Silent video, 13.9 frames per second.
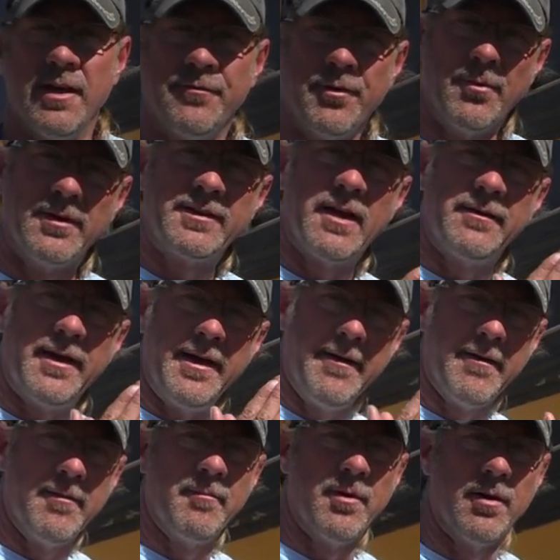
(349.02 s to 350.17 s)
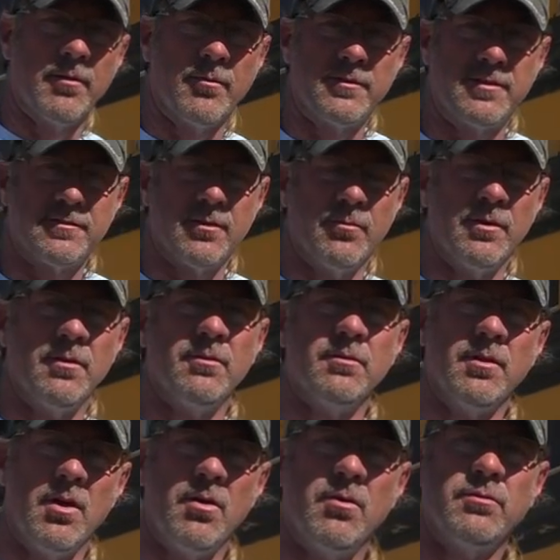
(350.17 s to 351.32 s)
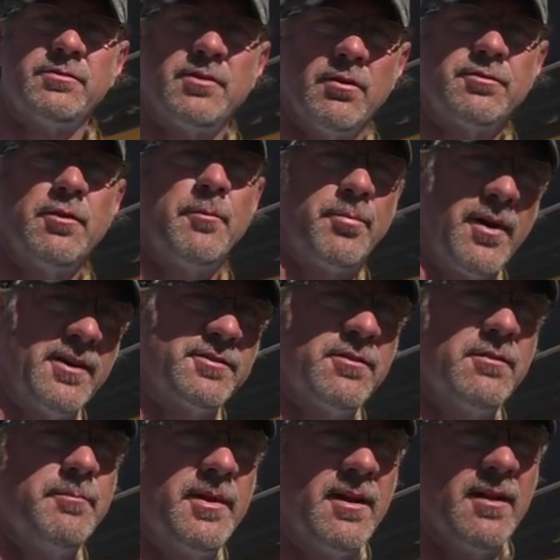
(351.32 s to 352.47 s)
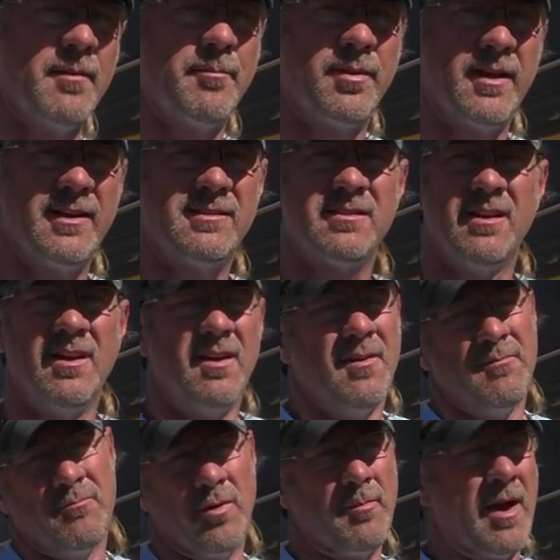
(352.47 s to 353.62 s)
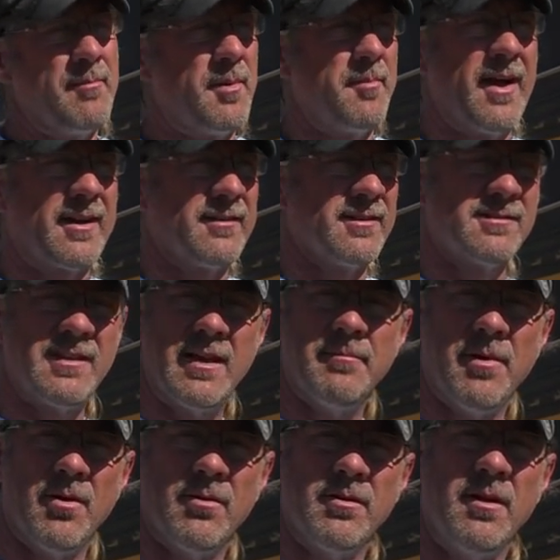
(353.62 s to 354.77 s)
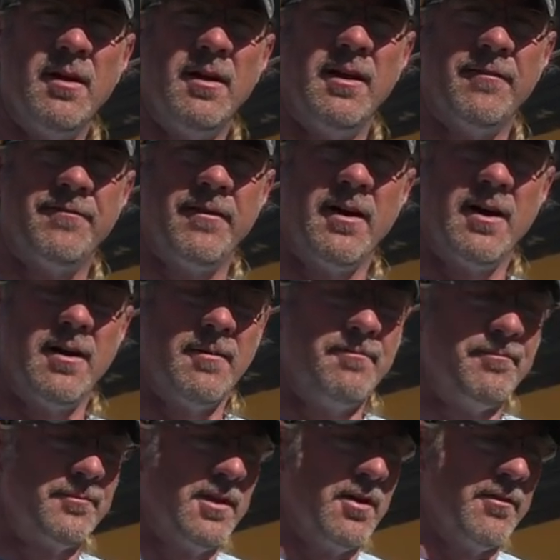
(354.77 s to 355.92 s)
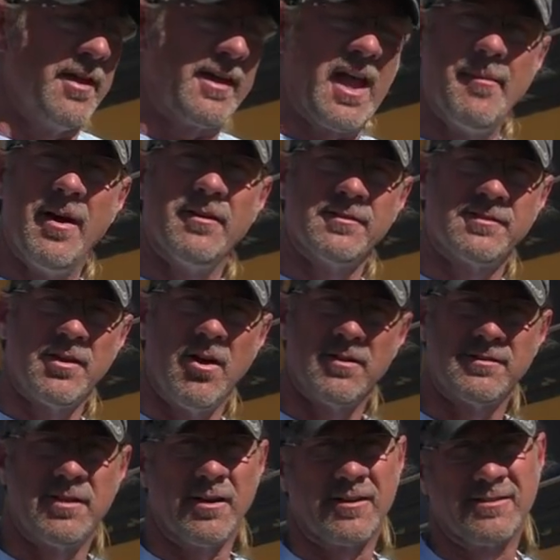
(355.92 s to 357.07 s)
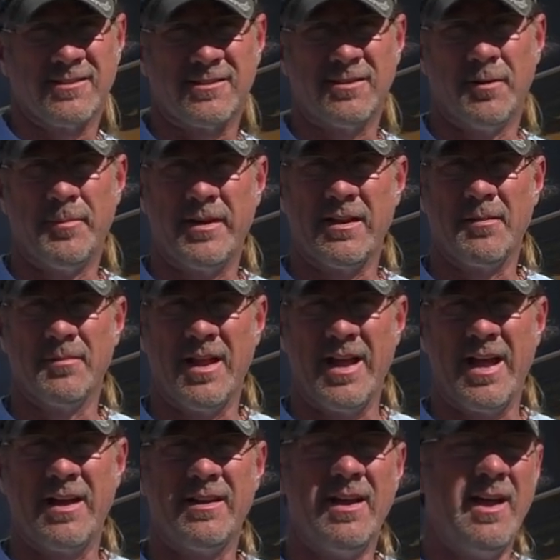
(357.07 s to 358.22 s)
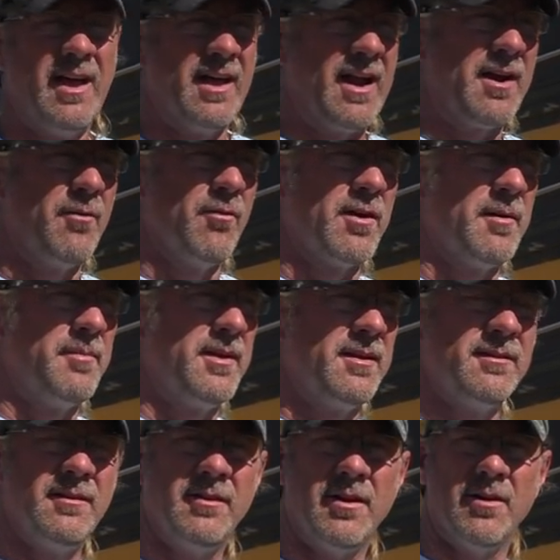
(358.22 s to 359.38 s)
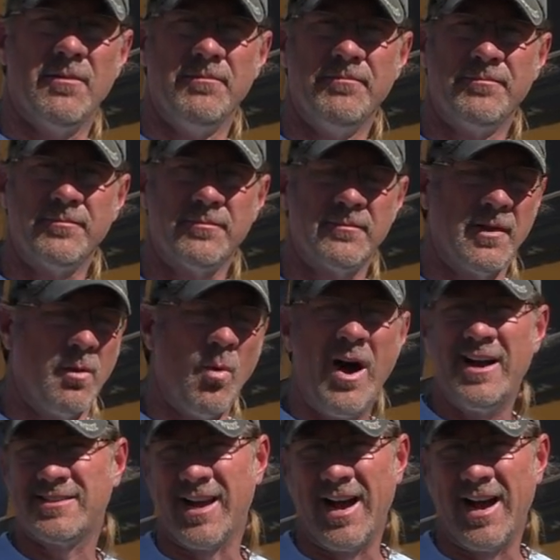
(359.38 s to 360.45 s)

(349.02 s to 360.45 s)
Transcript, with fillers: If we went down to Ehrenberg, which is a real low social pressure B L M place, we might be back in the same boat if uh, you know, they came out and saw us there, because it's still B L M land, and I don't want to be, you know, a wise